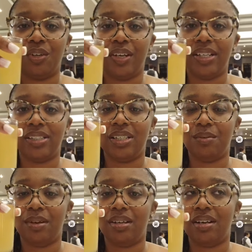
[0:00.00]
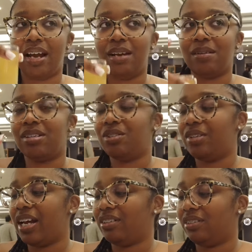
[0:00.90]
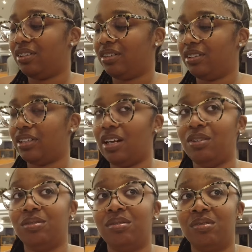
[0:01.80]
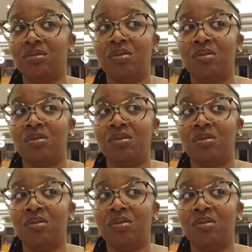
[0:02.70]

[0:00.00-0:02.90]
green tea one. I am going to do it now. Salud.